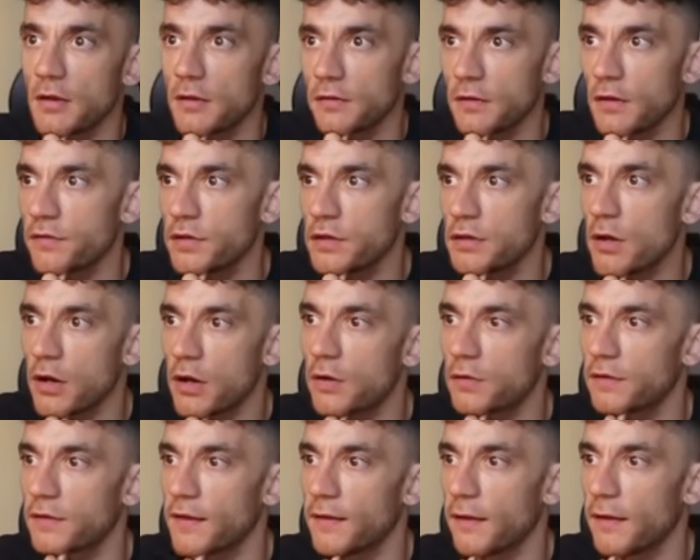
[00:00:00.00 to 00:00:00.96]
So if you don't
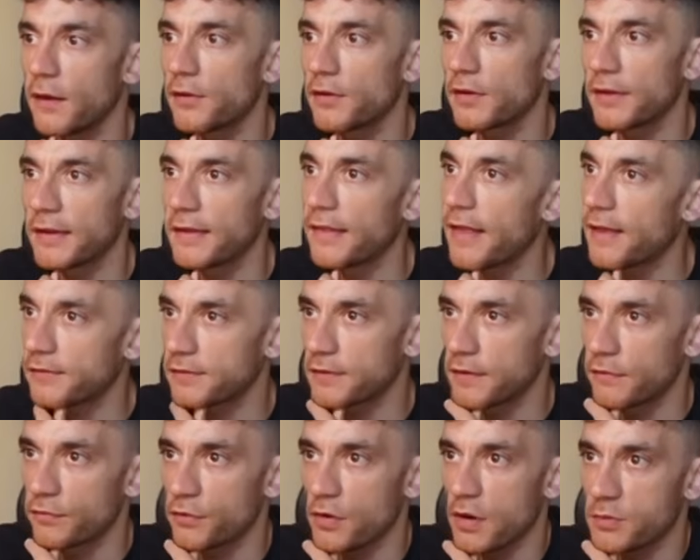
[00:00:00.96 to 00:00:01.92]
host it locally, that's
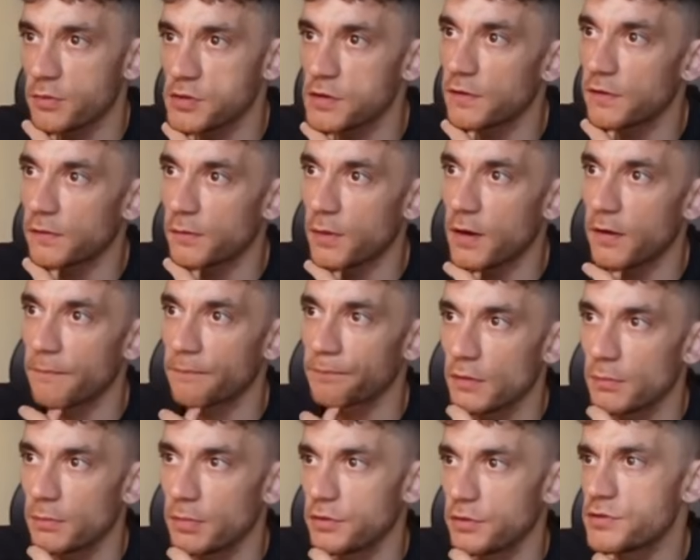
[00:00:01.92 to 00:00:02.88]
another option as well.
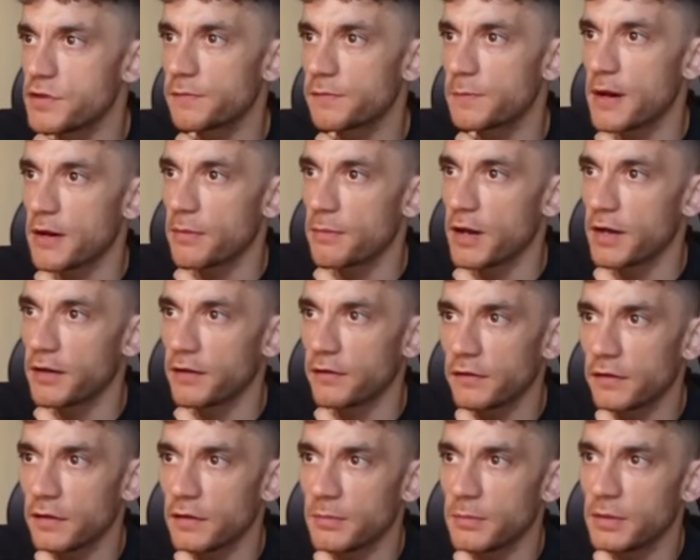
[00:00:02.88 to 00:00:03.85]
But just bear in mind,
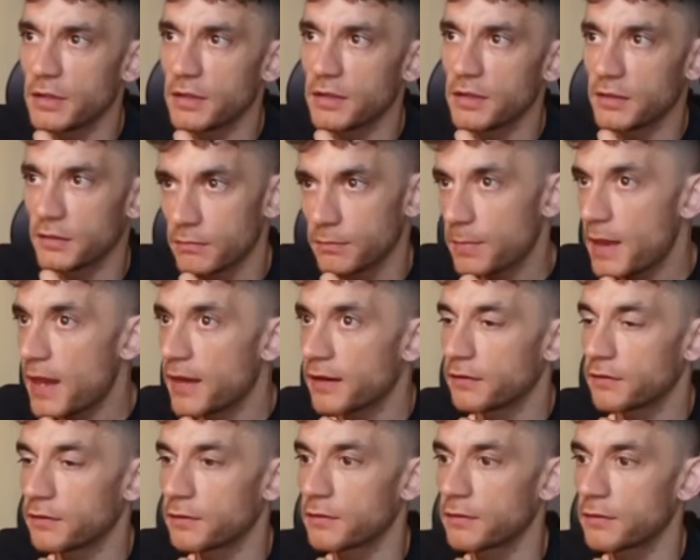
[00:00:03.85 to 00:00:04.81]
it's going to be
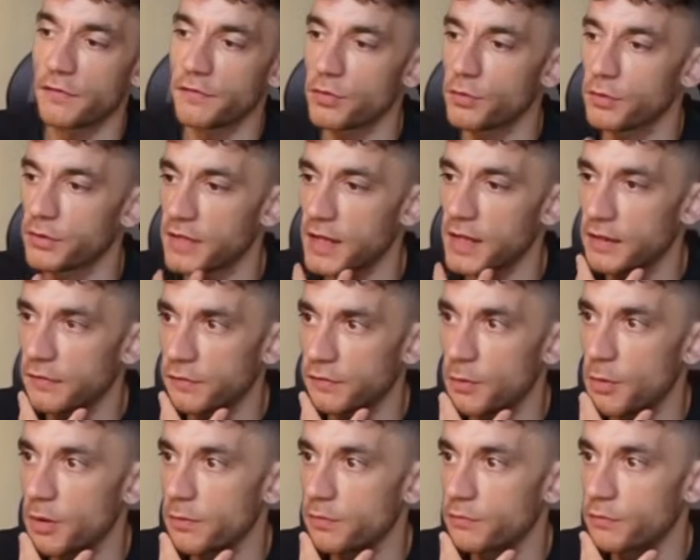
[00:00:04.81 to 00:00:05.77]
paid if you want to get it
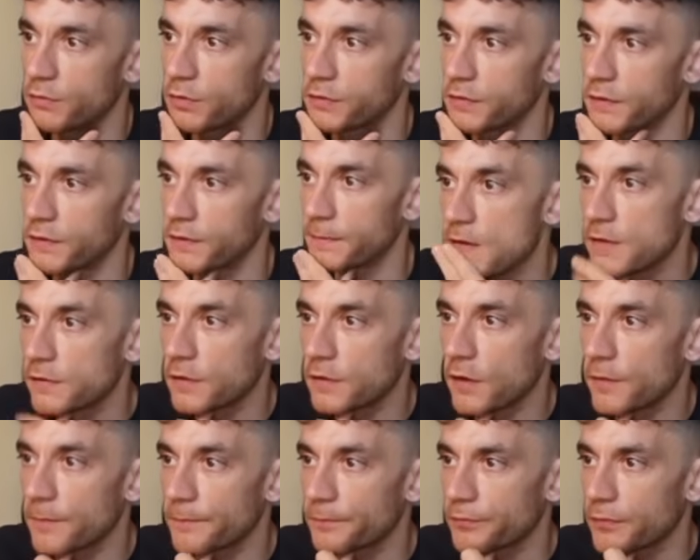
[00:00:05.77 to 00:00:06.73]
from OpenRouter.
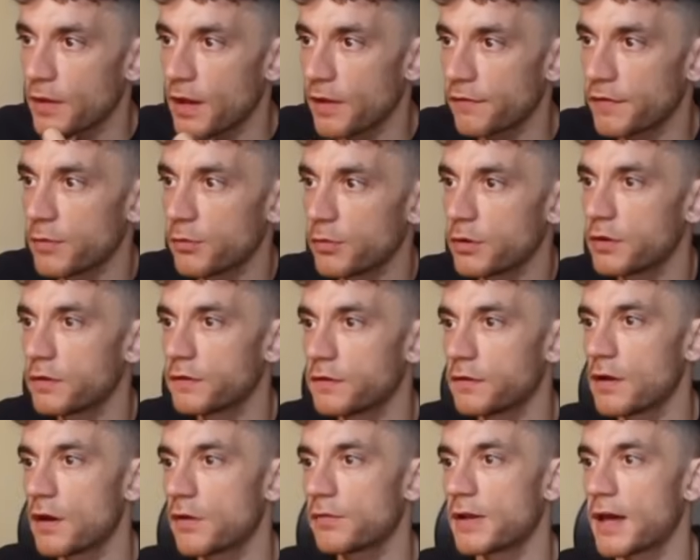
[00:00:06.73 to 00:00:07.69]
So I think we're good
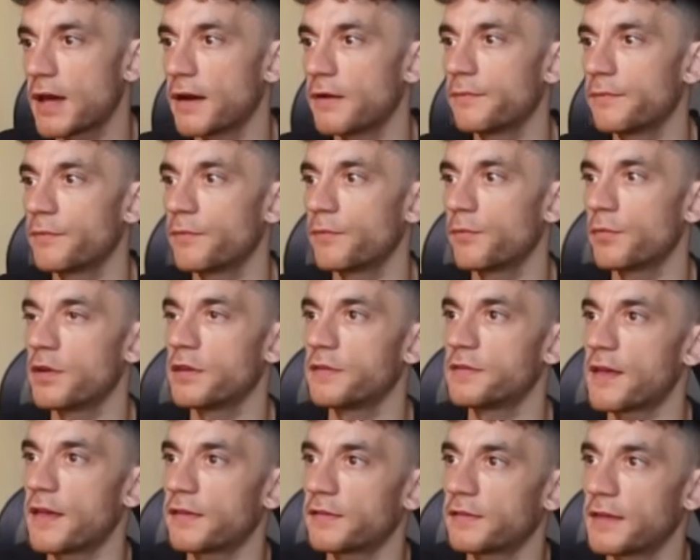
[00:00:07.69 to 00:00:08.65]
to go now. We can
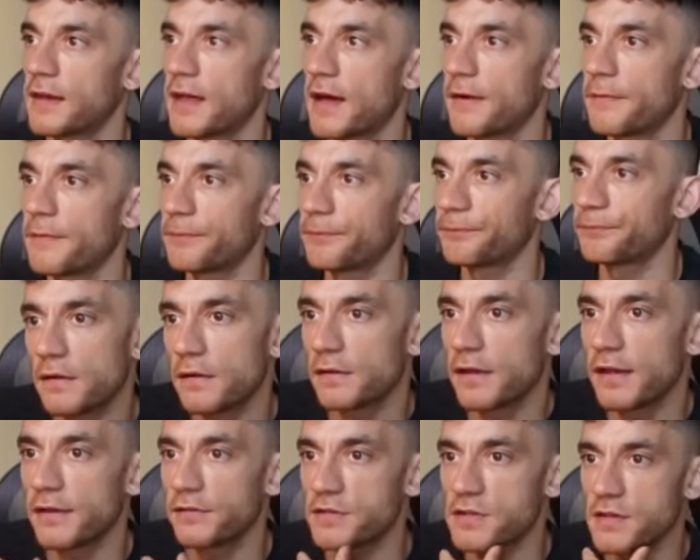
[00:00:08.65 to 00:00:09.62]
test it out.
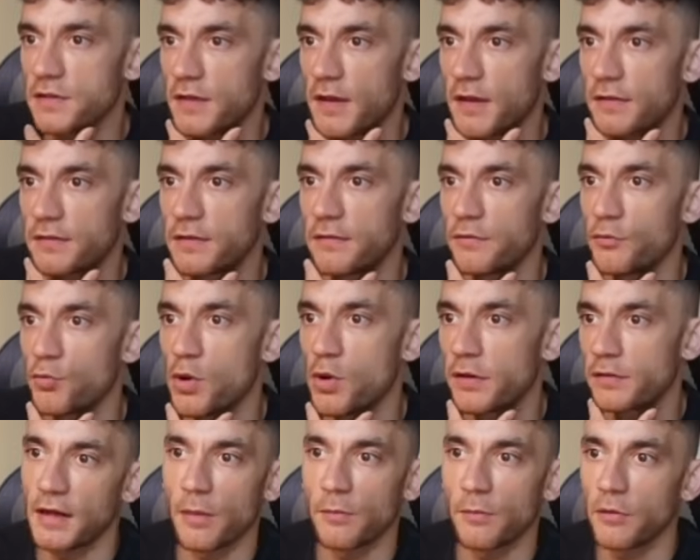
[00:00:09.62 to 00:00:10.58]
Let's just test it
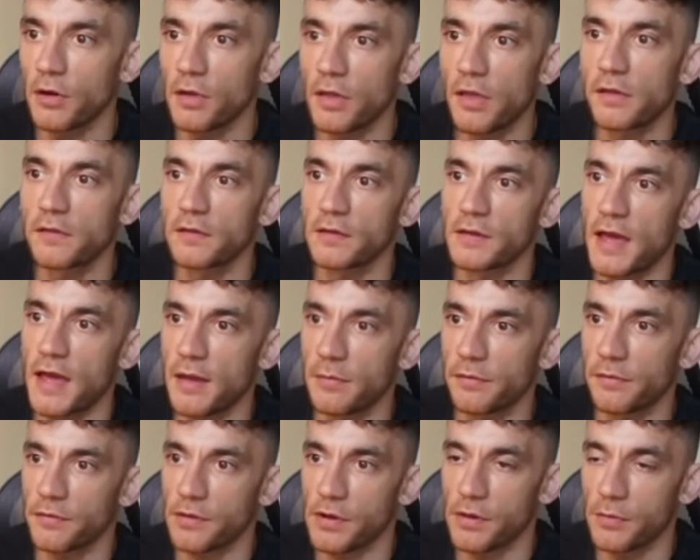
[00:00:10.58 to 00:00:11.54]
worse. I'm running this on an
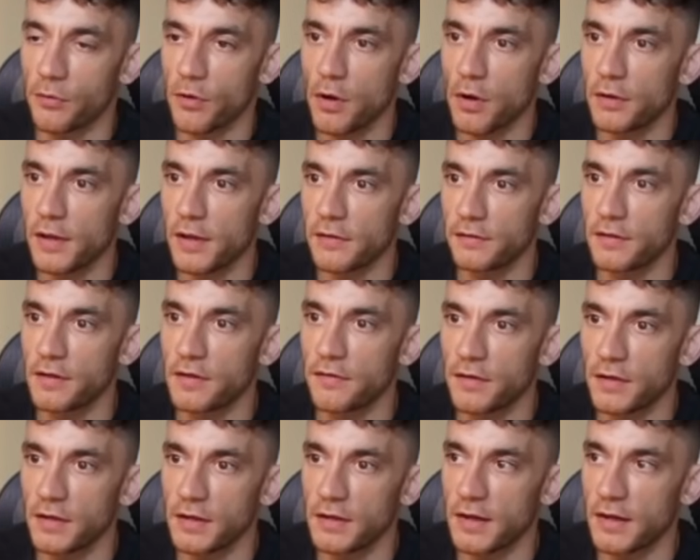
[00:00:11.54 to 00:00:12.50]
M three Pro. Let's see
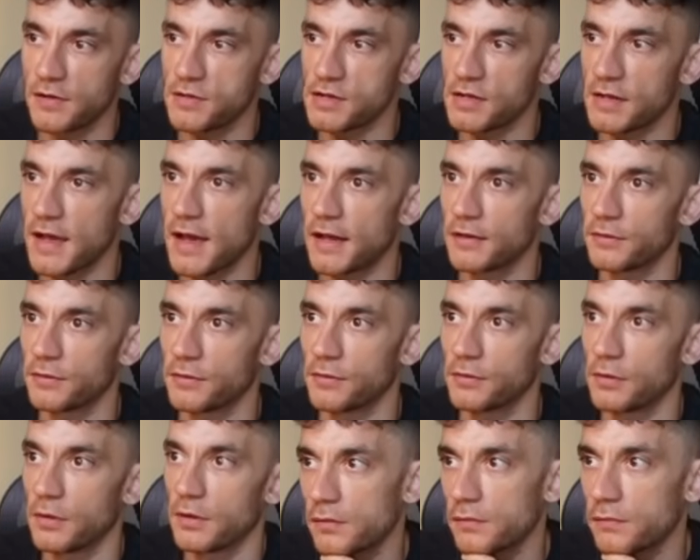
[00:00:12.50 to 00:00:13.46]
if it can actually
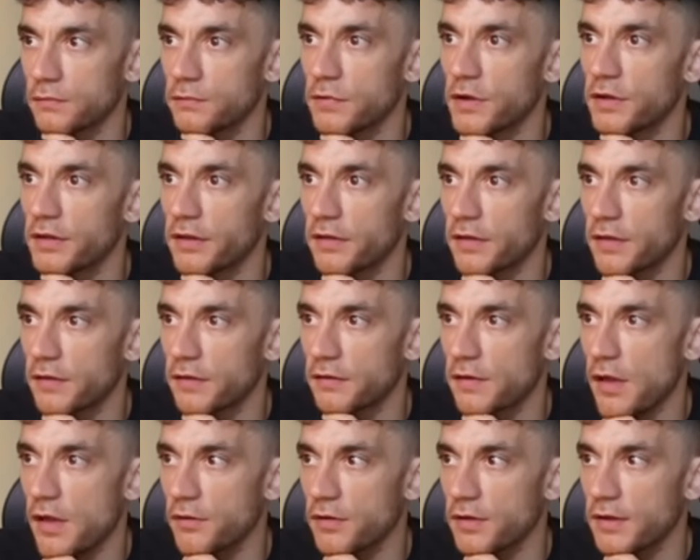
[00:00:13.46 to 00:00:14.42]
handle running this
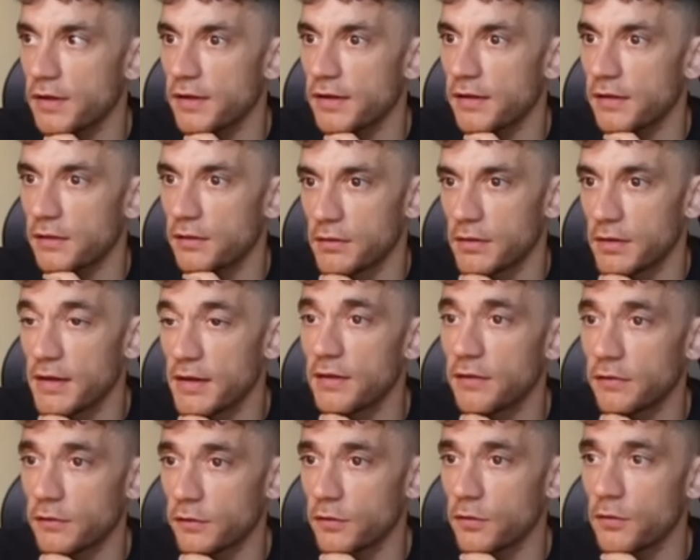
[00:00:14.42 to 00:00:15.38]
locally. It
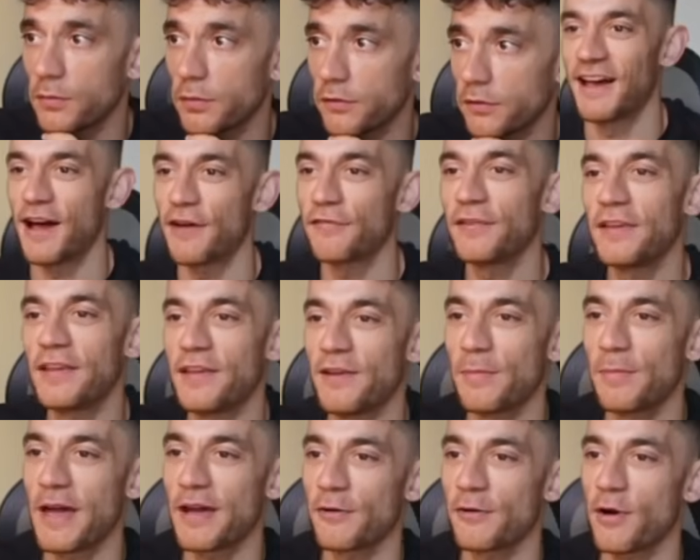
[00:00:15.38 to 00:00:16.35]
is super. I think you're
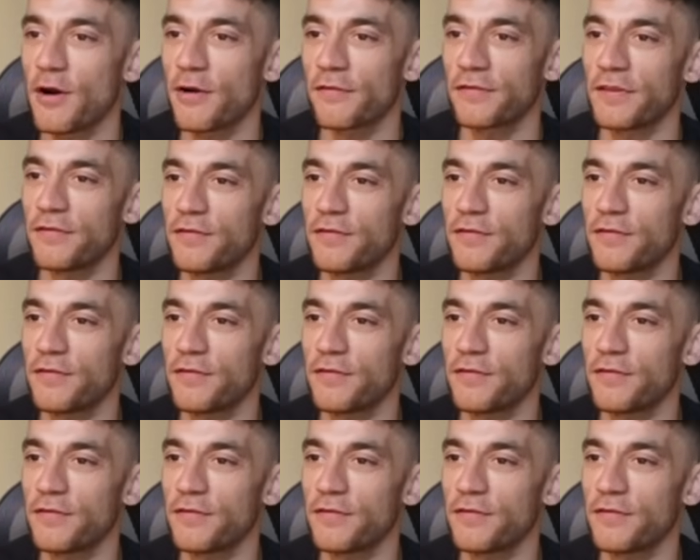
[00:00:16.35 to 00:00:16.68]
better off.